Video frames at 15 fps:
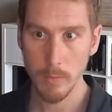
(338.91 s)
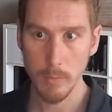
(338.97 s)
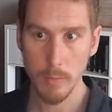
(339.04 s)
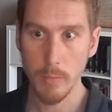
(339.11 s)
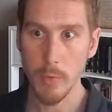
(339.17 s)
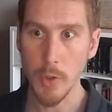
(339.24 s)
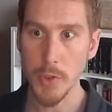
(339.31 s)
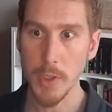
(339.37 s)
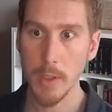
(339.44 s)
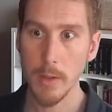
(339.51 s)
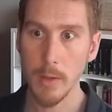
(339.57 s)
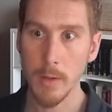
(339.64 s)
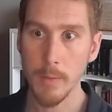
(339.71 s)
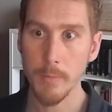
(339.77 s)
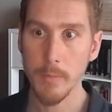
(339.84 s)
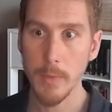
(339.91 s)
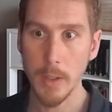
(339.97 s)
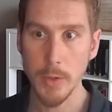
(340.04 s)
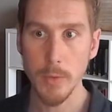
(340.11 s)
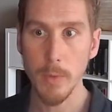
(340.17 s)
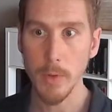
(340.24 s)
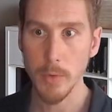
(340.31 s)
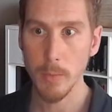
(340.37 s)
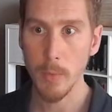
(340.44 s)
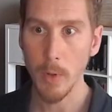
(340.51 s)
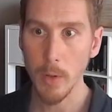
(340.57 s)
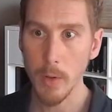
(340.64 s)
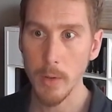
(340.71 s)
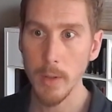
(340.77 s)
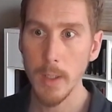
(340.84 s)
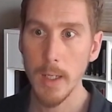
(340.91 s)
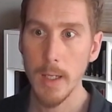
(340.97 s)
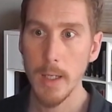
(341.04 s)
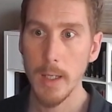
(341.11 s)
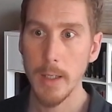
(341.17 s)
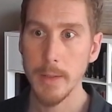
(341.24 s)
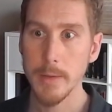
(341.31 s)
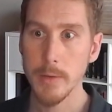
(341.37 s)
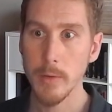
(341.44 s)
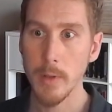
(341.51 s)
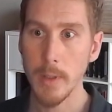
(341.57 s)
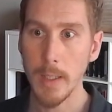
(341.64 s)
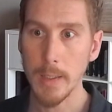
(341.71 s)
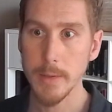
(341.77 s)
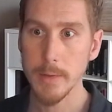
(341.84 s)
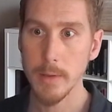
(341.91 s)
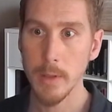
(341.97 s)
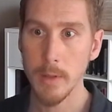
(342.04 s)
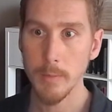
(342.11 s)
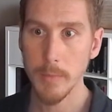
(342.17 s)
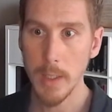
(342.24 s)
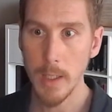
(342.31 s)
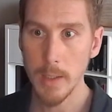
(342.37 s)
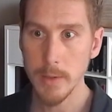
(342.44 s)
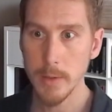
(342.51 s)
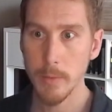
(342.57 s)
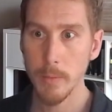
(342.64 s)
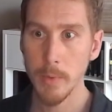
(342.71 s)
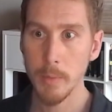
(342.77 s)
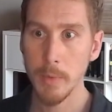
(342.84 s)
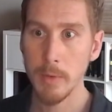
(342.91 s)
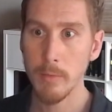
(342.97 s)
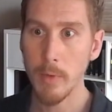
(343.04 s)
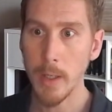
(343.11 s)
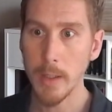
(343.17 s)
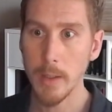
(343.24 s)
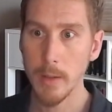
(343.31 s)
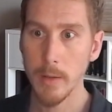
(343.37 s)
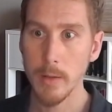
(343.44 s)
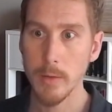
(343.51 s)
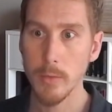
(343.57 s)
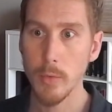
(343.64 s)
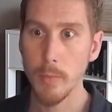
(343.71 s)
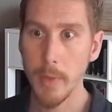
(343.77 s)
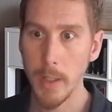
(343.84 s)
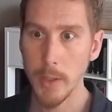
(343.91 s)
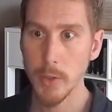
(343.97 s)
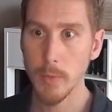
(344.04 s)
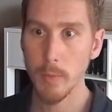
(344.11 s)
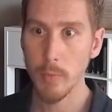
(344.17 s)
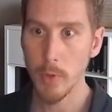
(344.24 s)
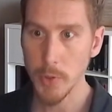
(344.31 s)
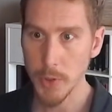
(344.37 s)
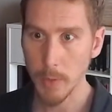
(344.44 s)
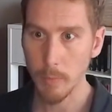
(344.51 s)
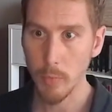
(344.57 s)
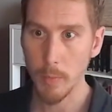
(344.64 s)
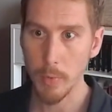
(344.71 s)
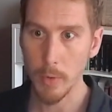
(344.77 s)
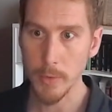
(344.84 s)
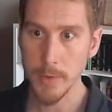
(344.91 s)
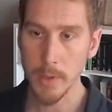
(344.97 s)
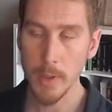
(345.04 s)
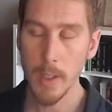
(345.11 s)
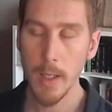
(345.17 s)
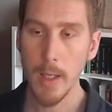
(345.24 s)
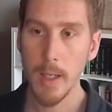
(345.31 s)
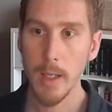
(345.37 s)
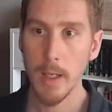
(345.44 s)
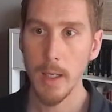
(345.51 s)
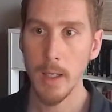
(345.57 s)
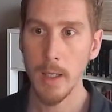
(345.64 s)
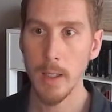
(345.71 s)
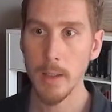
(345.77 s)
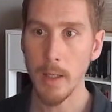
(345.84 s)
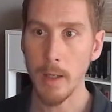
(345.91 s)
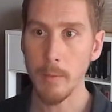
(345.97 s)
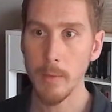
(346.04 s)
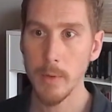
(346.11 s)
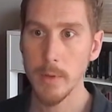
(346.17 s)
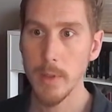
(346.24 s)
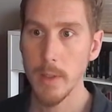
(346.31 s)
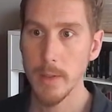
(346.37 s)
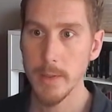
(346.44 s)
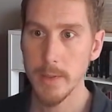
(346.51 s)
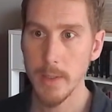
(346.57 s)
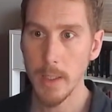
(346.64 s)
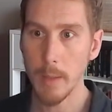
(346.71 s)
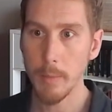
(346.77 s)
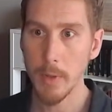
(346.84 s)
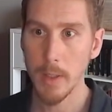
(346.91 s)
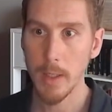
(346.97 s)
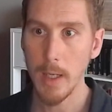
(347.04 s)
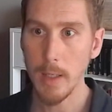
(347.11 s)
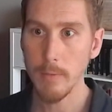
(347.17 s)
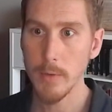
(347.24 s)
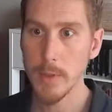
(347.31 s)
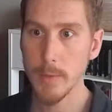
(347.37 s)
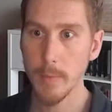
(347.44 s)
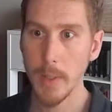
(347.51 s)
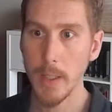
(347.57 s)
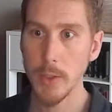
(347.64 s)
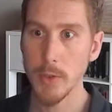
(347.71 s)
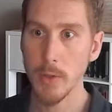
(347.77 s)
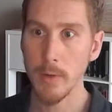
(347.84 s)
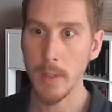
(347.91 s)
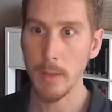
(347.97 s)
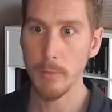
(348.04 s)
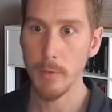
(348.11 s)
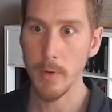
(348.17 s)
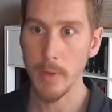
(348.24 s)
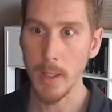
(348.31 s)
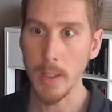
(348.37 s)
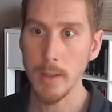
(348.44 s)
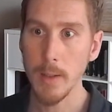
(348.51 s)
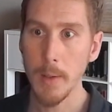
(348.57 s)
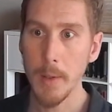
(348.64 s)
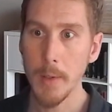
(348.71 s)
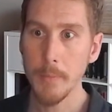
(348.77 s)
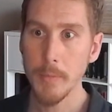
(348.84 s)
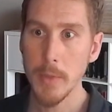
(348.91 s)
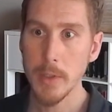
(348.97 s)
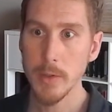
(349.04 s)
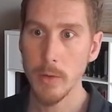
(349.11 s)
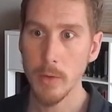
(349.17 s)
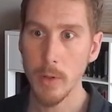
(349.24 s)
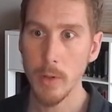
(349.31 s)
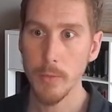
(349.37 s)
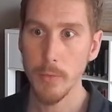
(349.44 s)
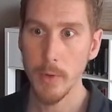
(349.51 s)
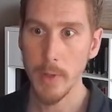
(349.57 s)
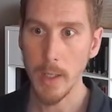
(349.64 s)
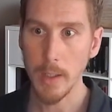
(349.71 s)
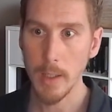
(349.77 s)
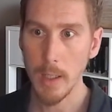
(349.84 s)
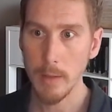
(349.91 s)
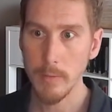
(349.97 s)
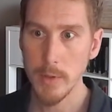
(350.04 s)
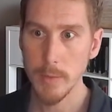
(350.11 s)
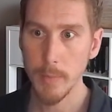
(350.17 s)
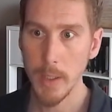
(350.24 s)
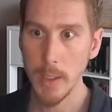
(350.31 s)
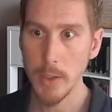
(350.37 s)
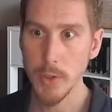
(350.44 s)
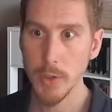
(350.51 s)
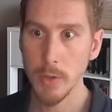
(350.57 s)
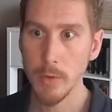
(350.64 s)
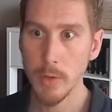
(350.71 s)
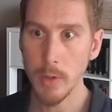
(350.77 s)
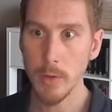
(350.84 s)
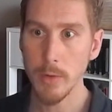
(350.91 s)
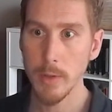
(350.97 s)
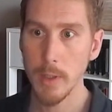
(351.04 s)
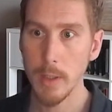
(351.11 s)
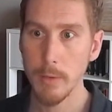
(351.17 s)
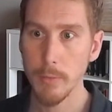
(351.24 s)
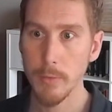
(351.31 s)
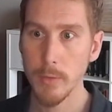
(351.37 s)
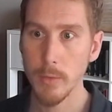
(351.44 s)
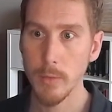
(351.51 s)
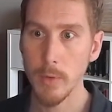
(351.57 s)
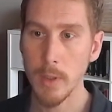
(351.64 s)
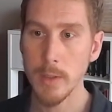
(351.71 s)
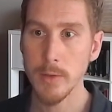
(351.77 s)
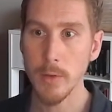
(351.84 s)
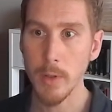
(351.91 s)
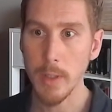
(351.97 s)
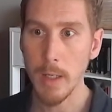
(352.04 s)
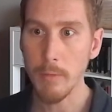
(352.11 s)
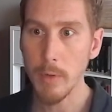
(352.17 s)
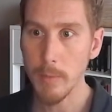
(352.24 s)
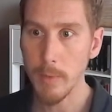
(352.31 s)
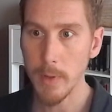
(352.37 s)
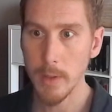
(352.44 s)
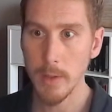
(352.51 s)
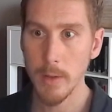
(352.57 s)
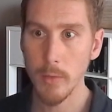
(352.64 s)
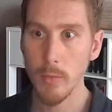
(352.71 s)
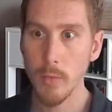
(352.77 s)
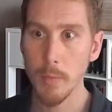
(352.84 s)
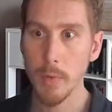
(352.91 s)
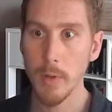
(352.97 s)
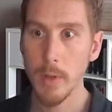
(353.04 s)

project that you want to work on. And so the next task will be writing the 2-page project proposal, and I will set up a Canvas page on that for that. So note, for that Canvas page, you don't have to, so not everyone in the group